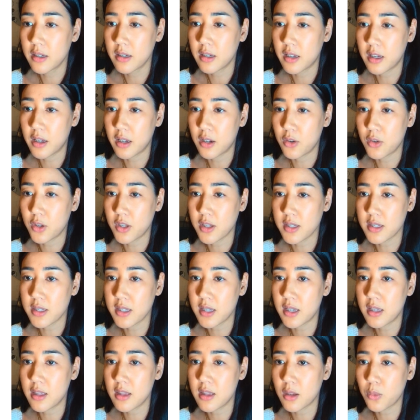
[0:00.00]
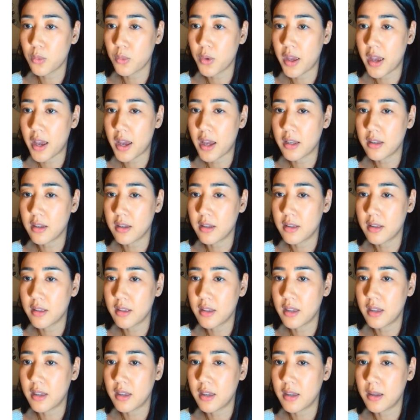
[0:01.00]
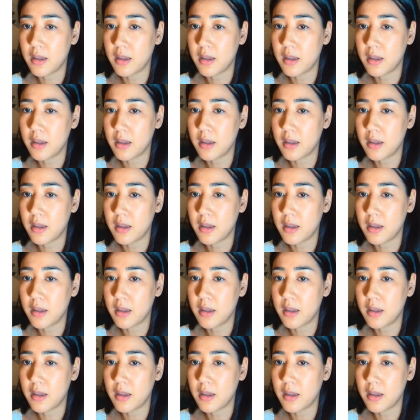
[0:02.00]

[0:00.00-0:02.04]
here you can see that we added the